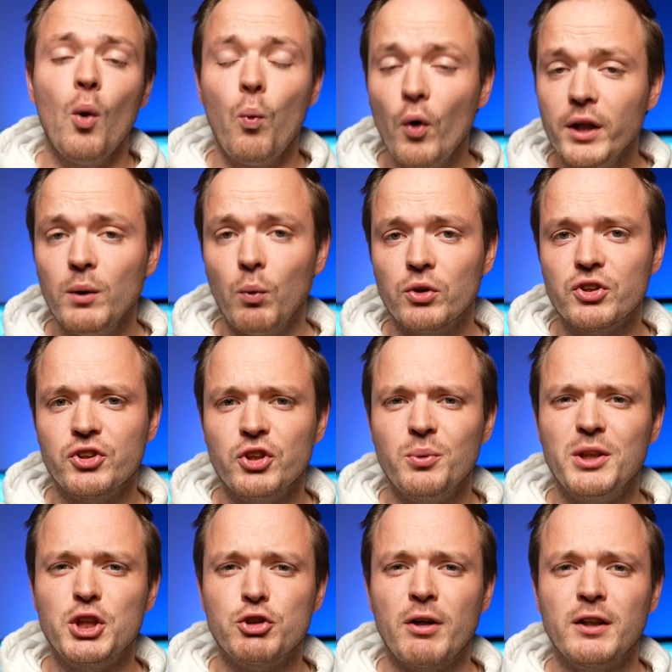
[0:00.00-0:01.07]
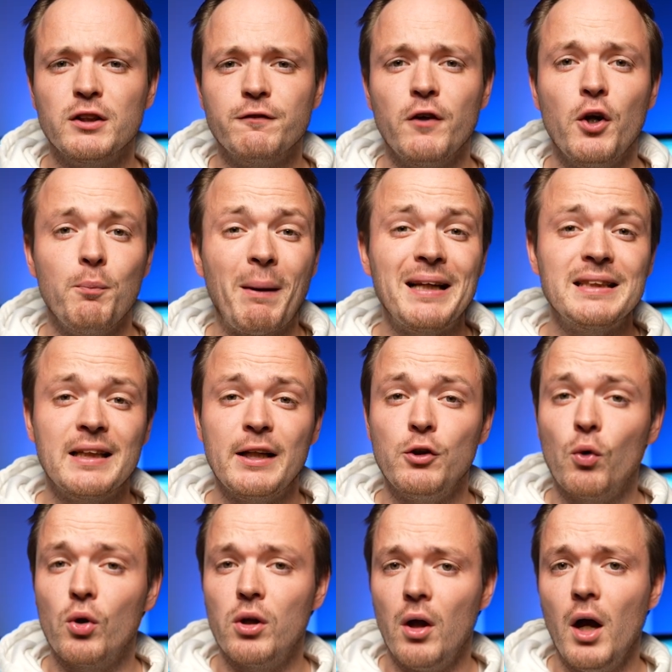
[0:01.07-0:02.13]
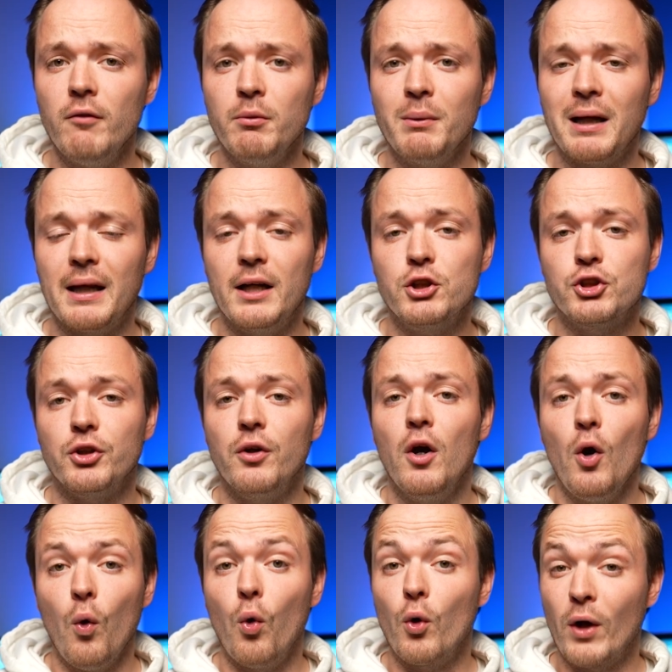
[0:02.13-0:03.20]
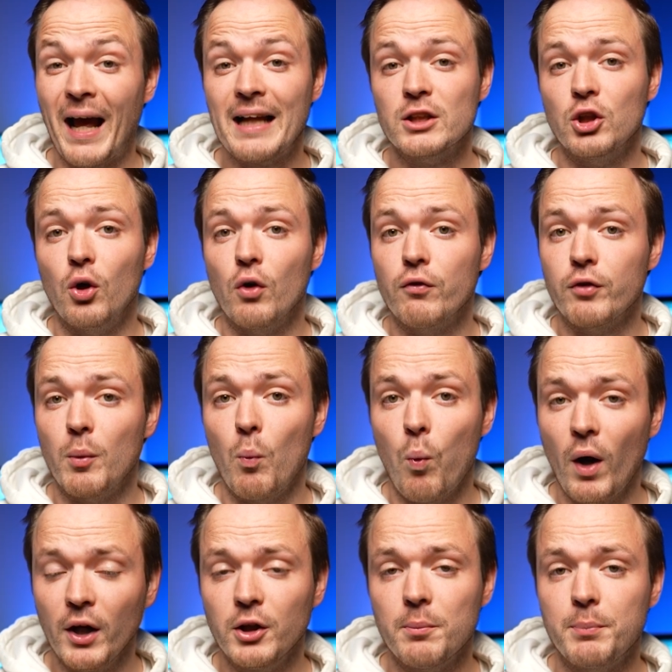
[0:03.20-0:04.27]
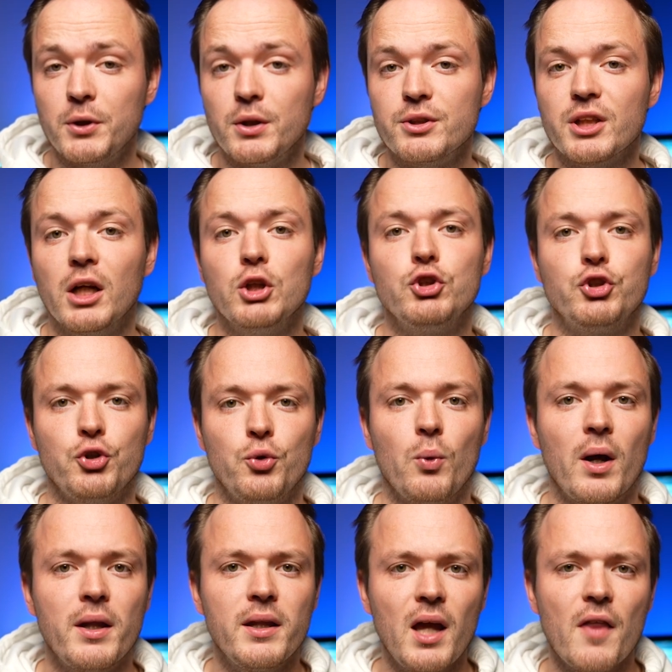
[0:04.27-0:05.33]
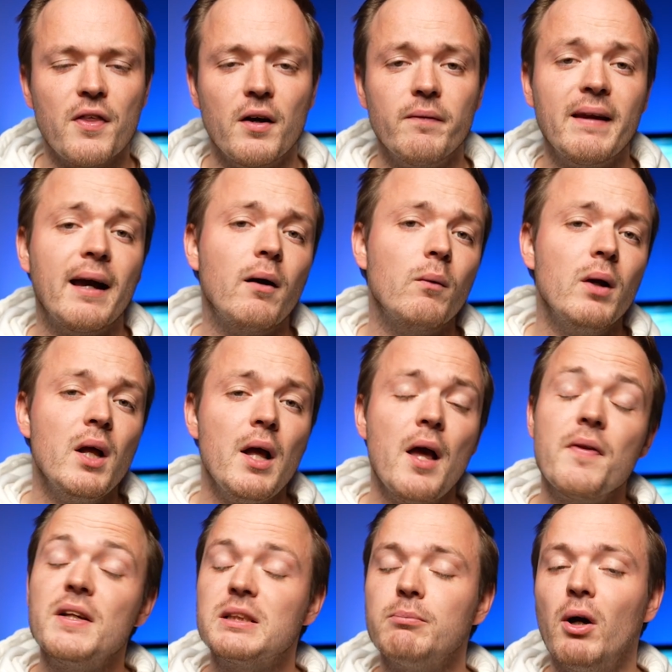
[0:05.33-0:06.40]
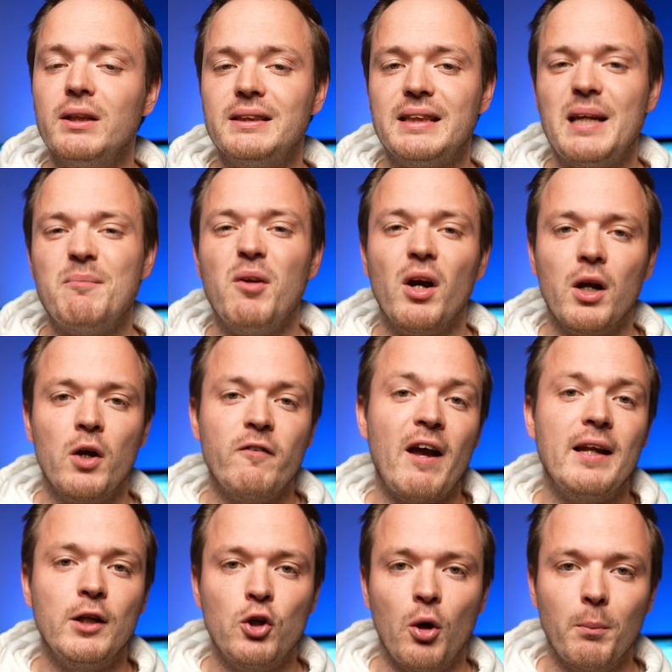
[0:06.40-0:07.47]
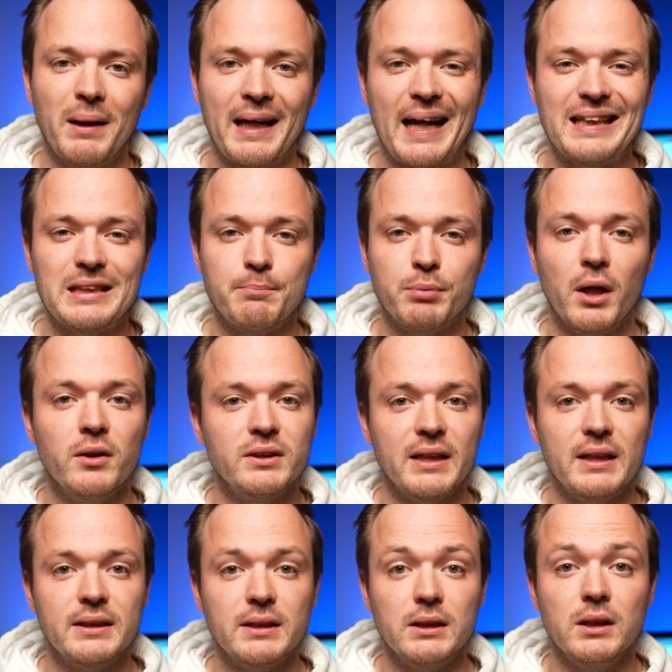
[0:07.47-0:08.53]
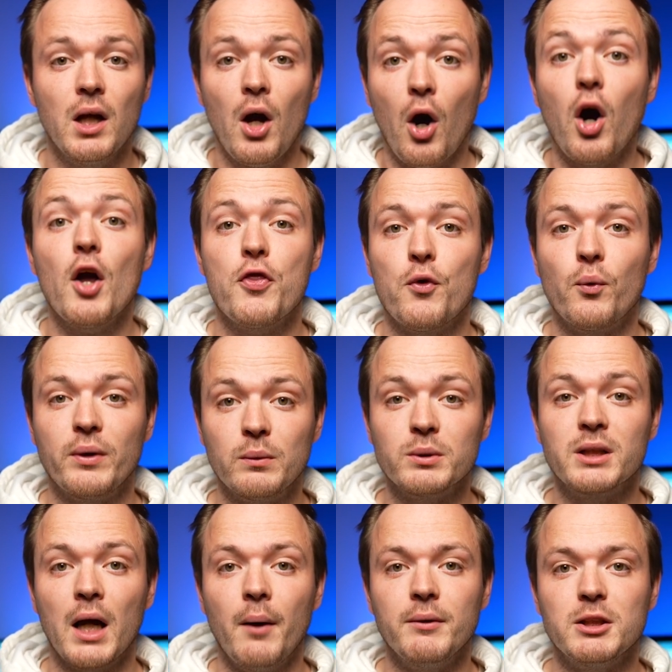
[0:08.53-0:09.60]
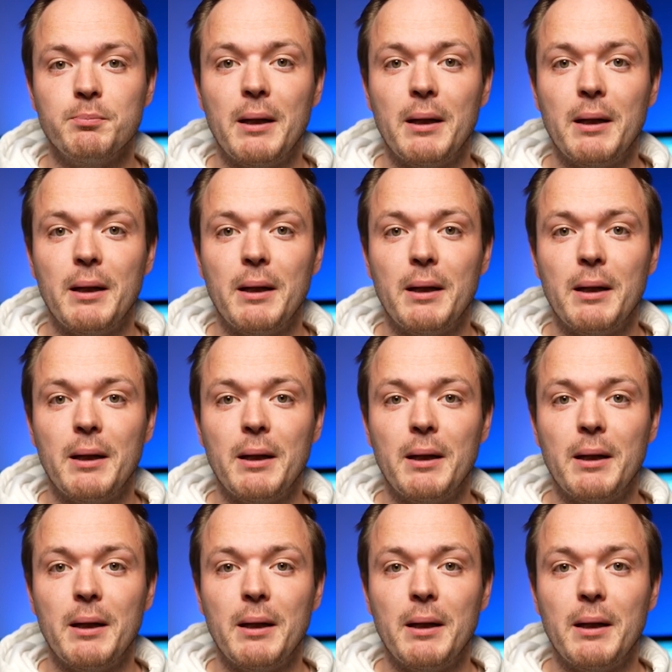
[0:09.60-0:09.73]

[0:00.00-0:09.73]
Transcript: what you want to do is transfer basically your Lightroom collection or catalogue from one computer to another. Now, this might seem like a fairly complicated process, and I thought it was going to